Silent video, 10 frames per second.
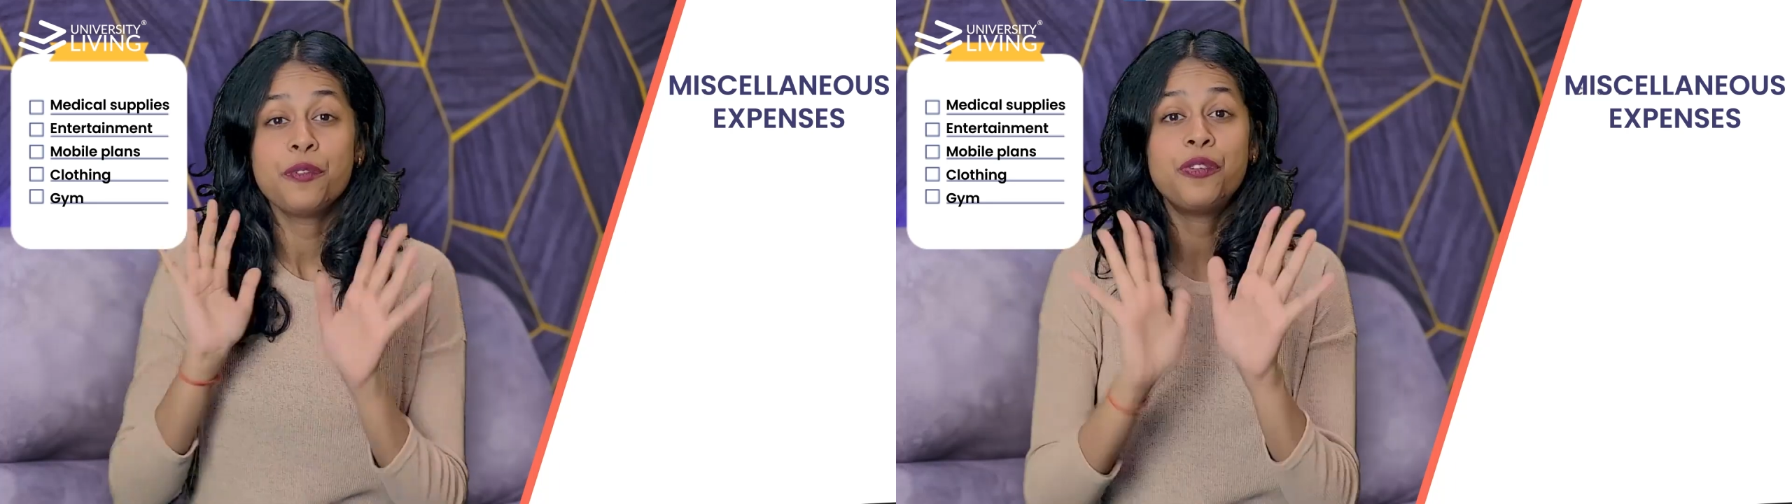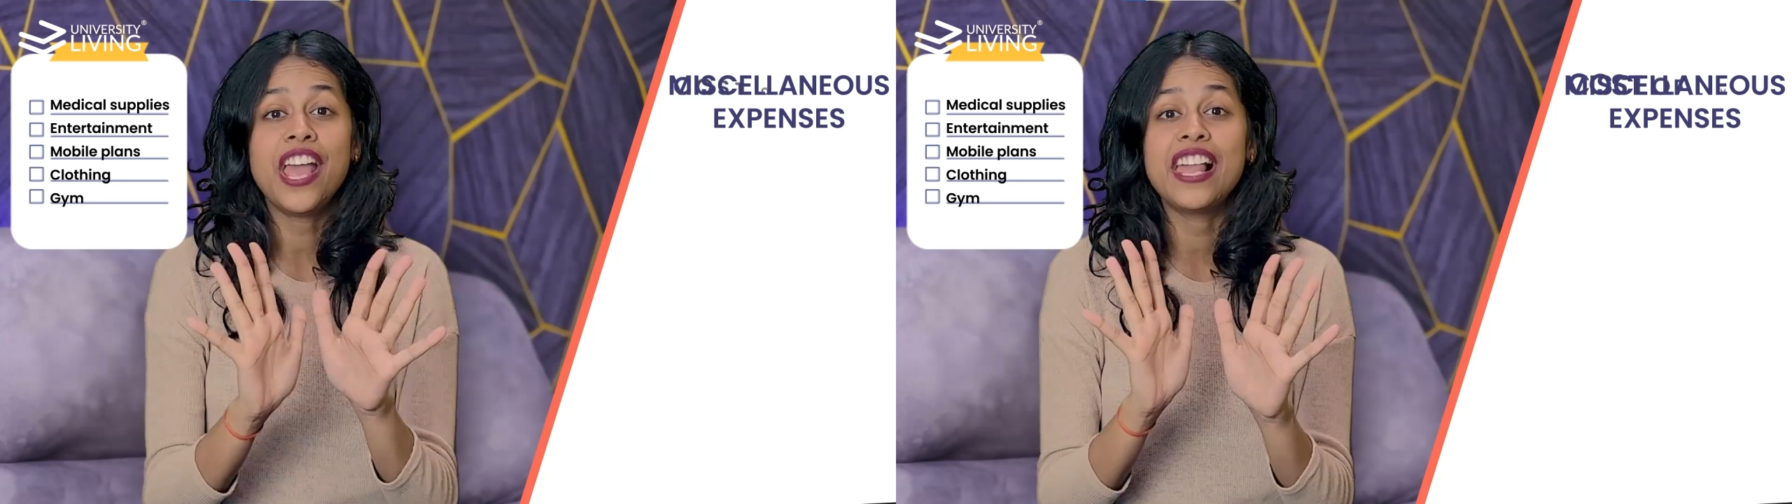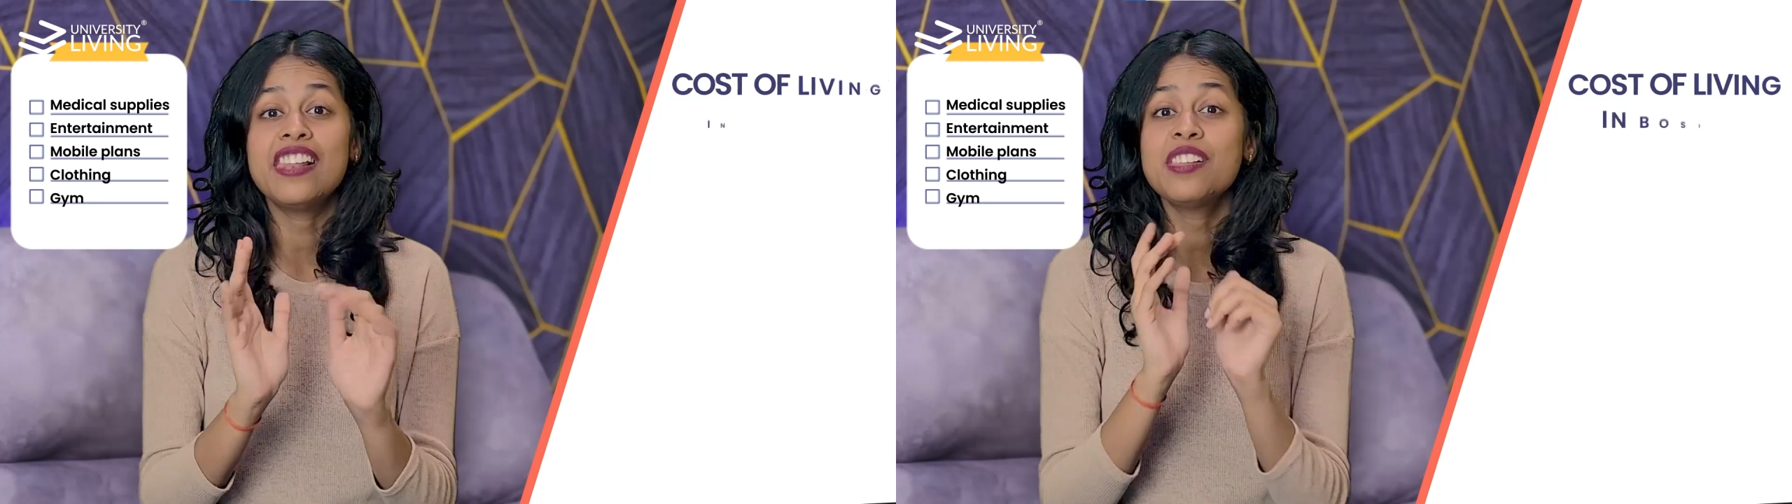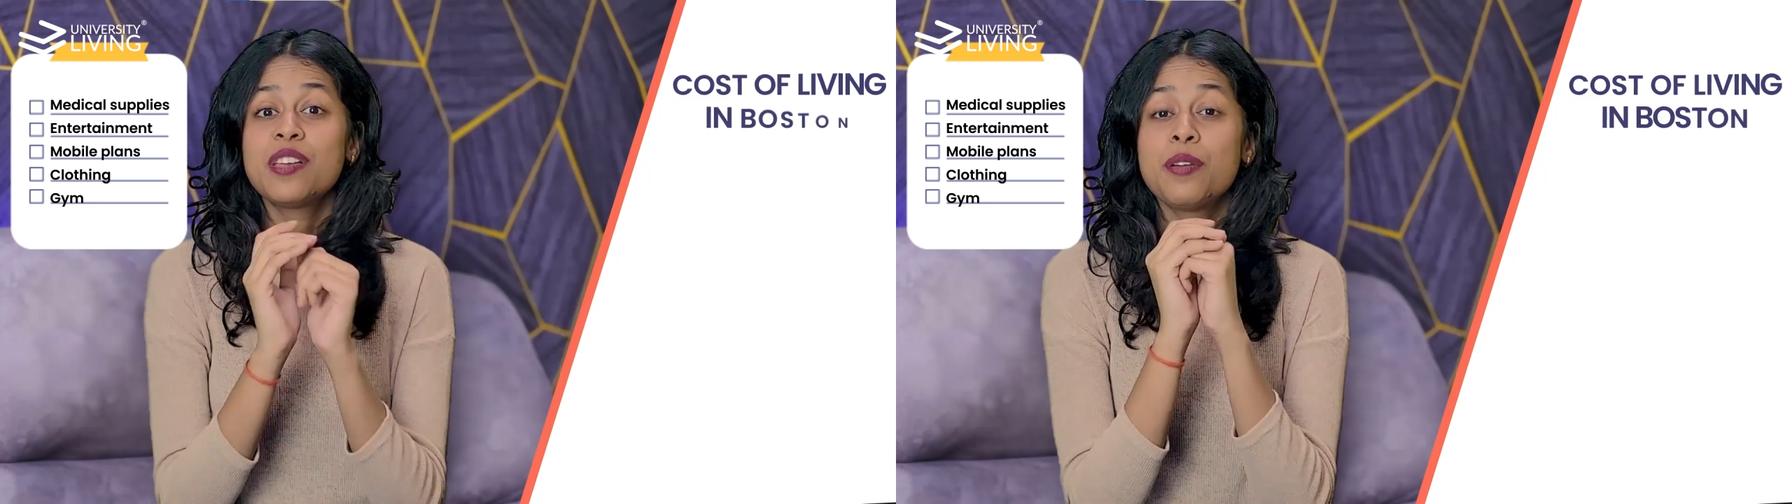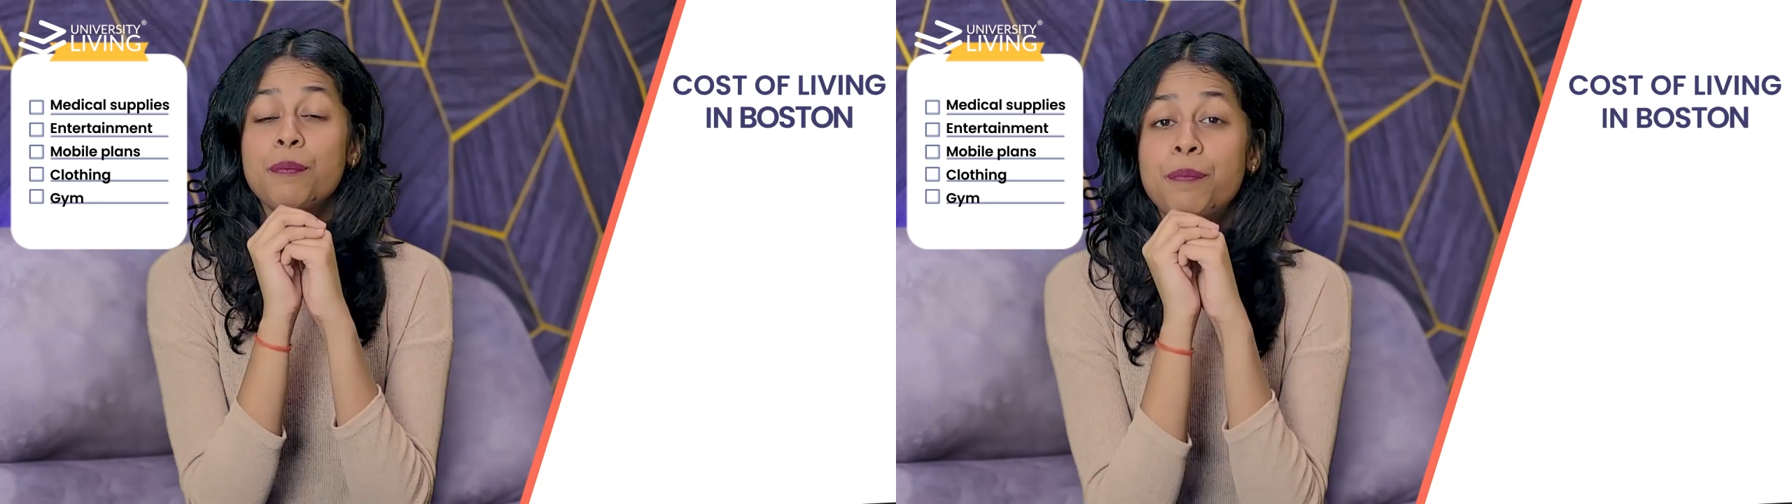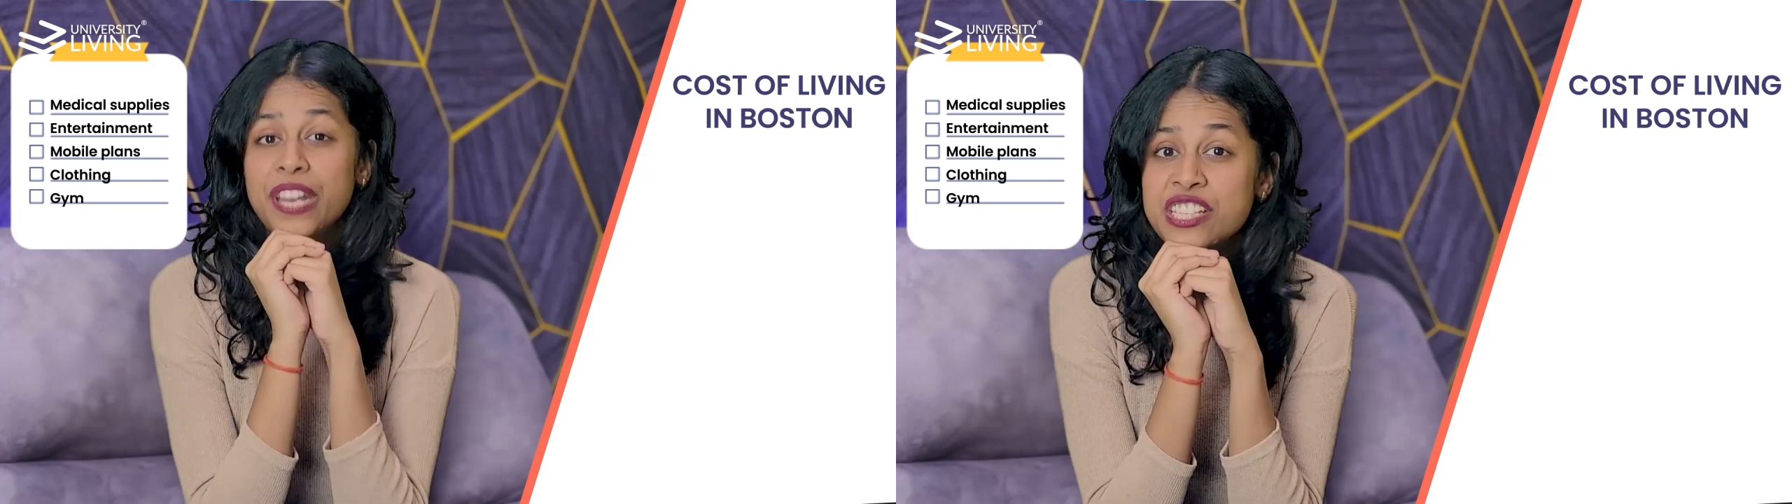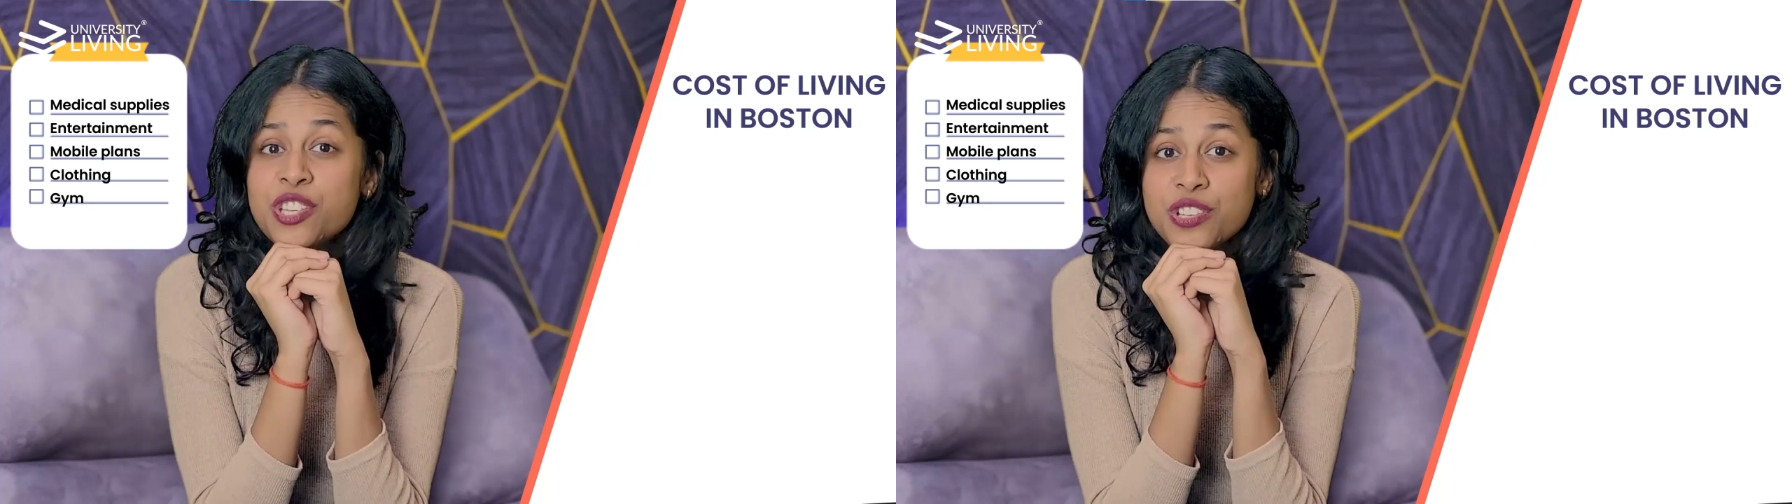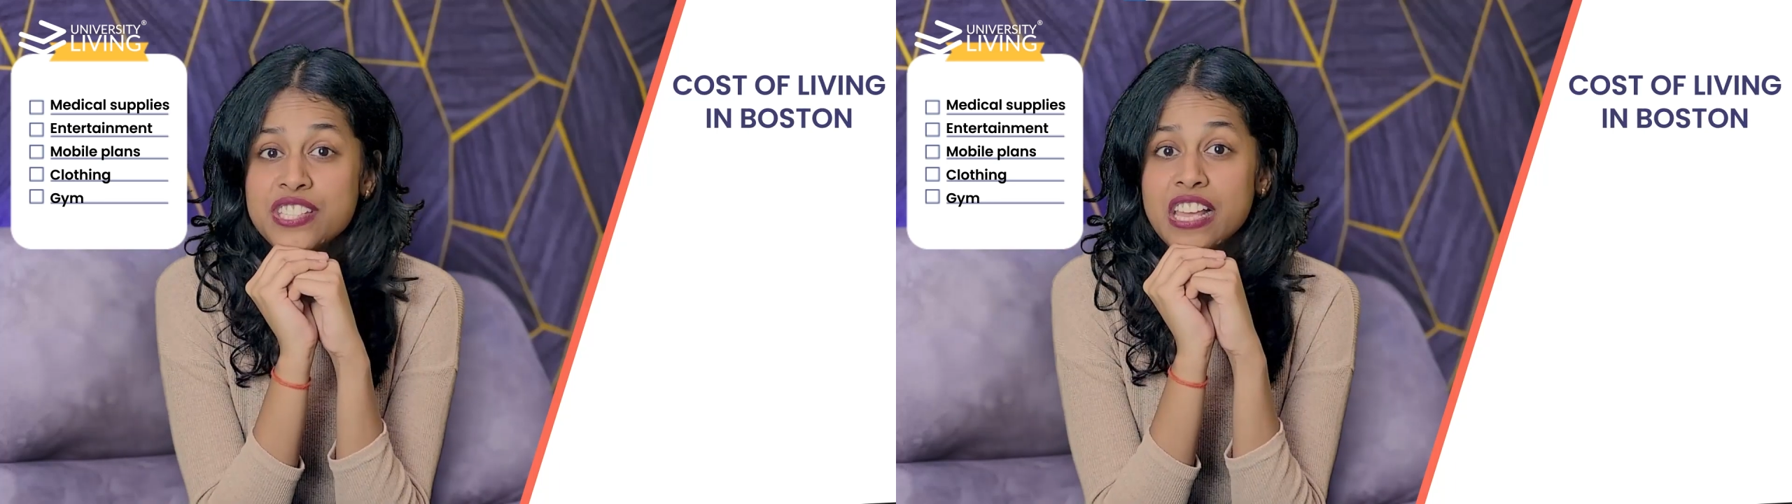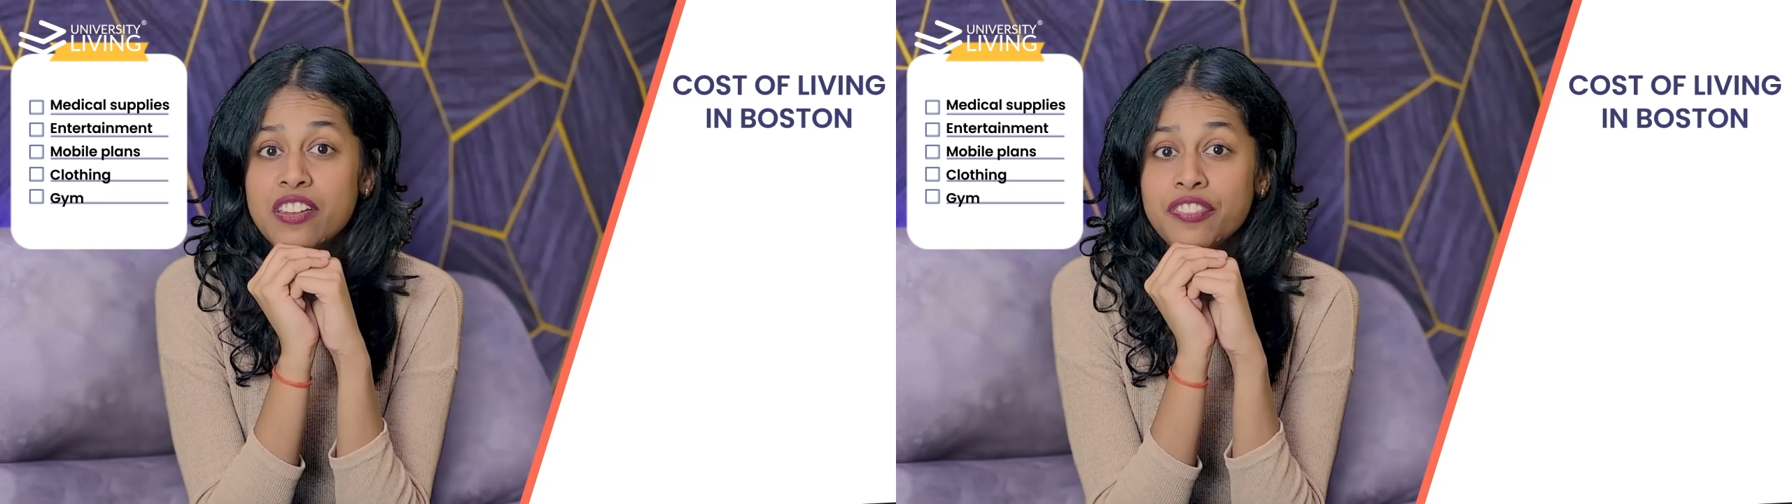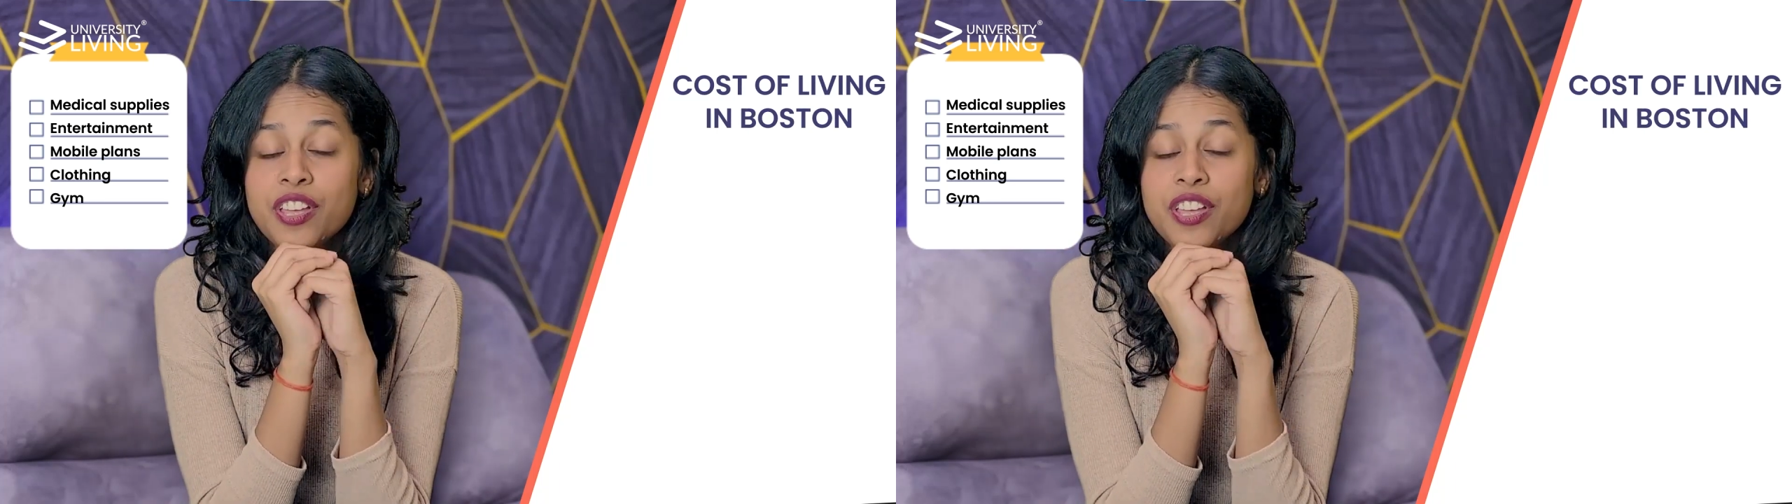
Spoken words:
Well, brace yourself,